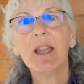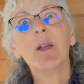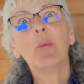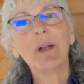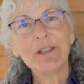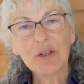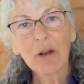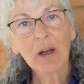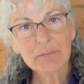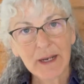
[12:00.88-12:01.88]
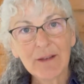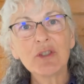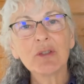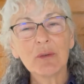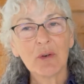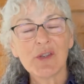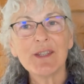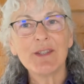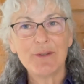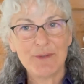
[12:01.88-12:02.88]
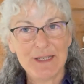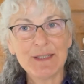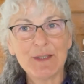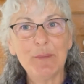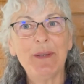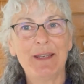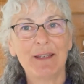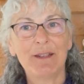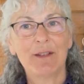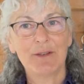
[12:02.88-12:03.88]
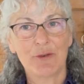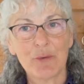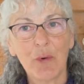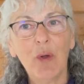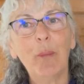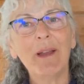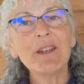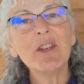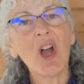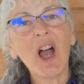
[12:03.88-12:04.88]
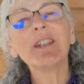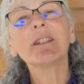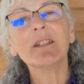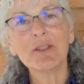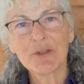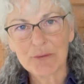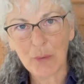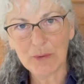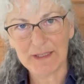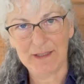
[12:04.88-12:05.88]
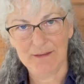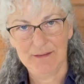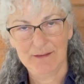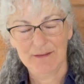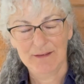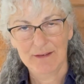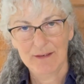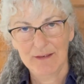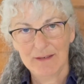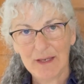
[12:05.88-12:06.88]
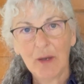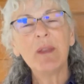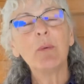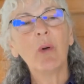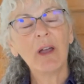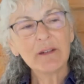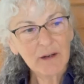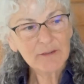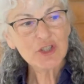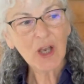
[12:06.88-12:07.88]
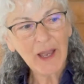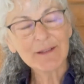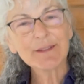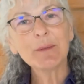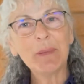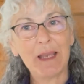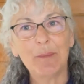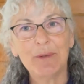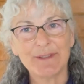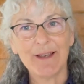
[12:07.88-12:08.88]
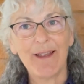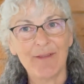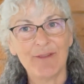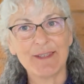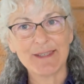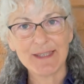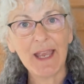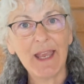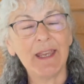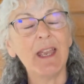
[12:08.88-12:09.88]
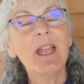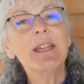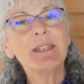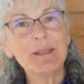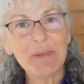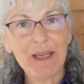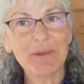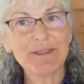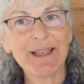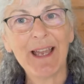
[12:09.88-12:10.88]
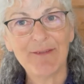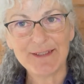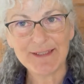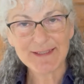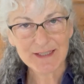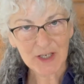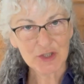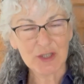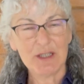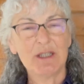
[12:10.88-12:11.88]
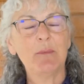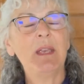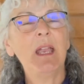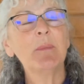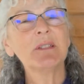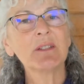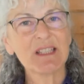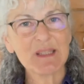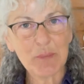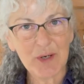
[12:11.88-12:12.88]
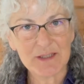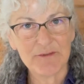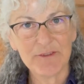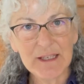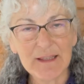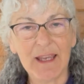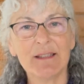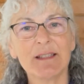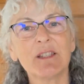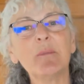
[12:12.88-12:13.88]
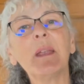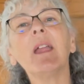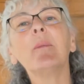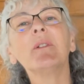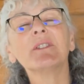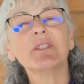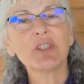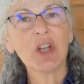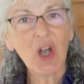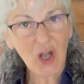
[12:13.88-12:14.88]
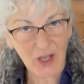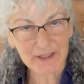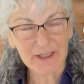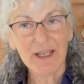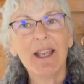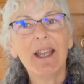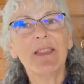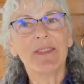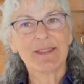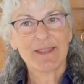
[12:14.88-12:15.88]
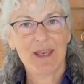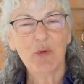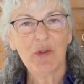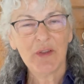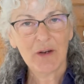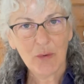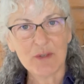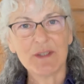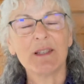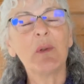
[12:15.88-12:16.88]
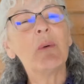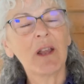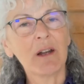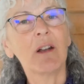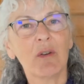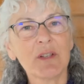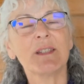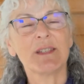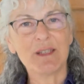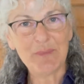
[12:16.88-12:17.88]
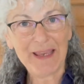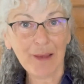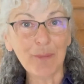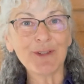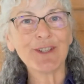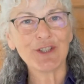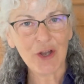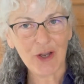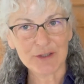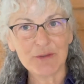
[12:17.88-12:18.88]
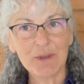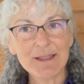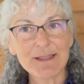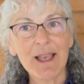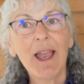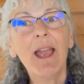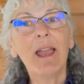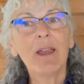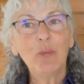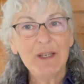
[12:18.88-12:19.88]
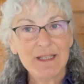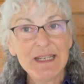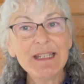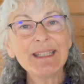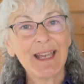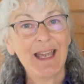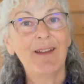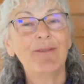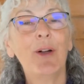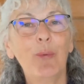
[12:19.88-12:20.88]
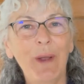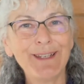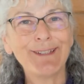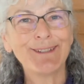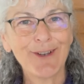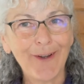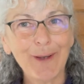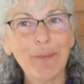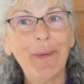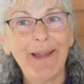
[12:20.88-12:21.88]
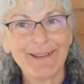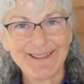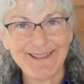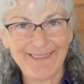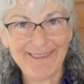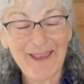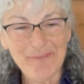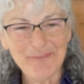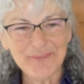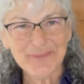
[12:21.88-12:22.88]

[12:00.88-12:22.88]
When you're around your horses, you need to be in control, but not controlling. Yeah, we want our child to be able to have a say, to be able to have a discussion, to be able to express feelings, to be able to talk. The same with our horses. We want our horses to be able to talk to us, and we need to have a way to talk back to them.